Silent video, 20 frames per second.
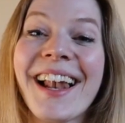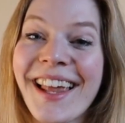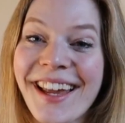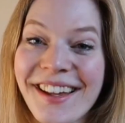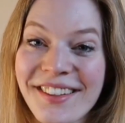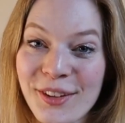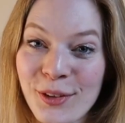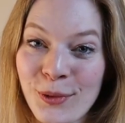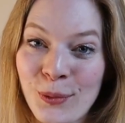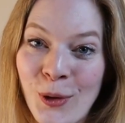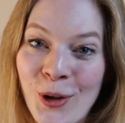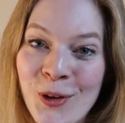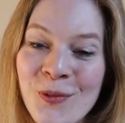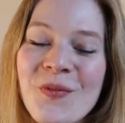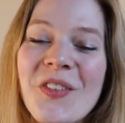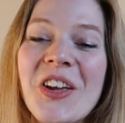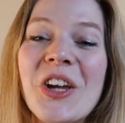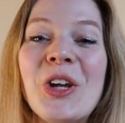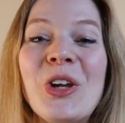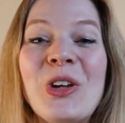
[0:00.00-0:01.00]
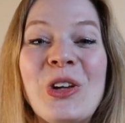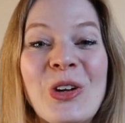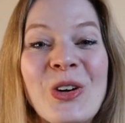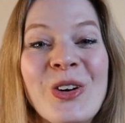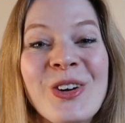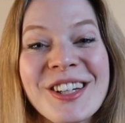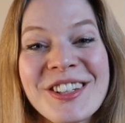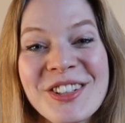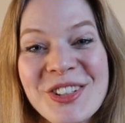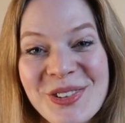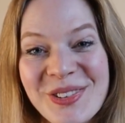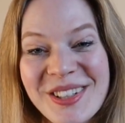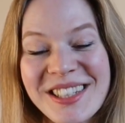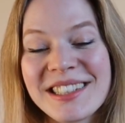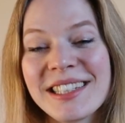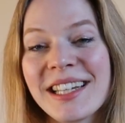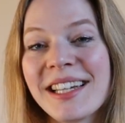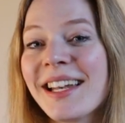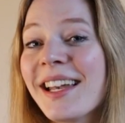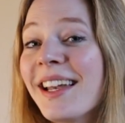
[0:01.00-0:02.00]
I like this one. Your
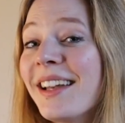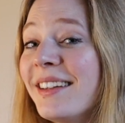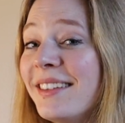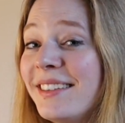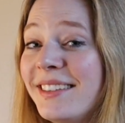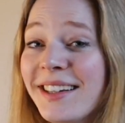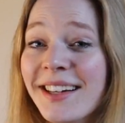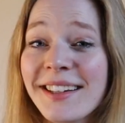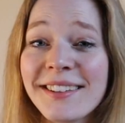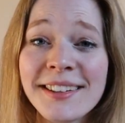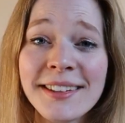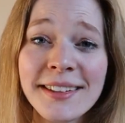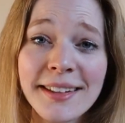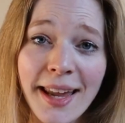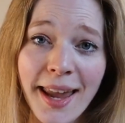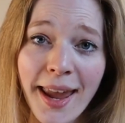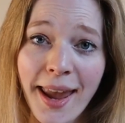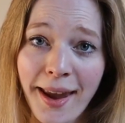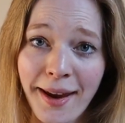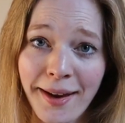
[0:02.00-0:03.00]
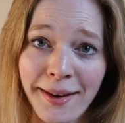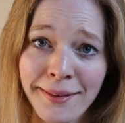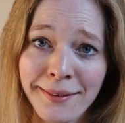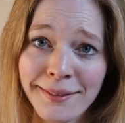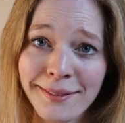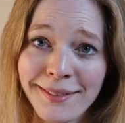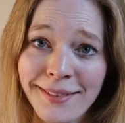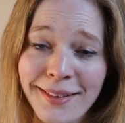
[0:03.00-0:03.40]
intuition doesn't care